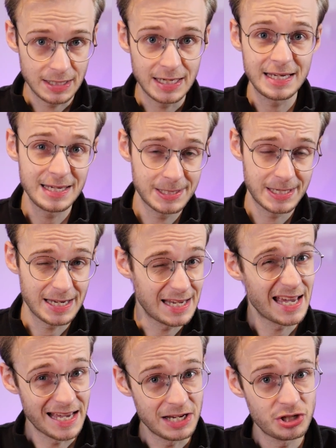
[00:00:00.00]

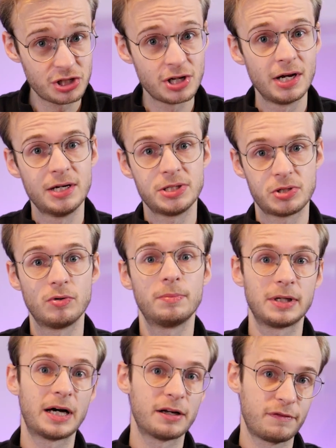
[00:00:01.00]
easy-ish to
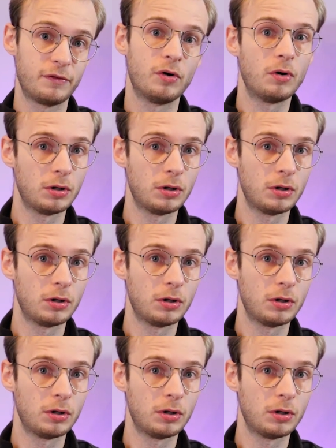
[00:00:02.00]
apply for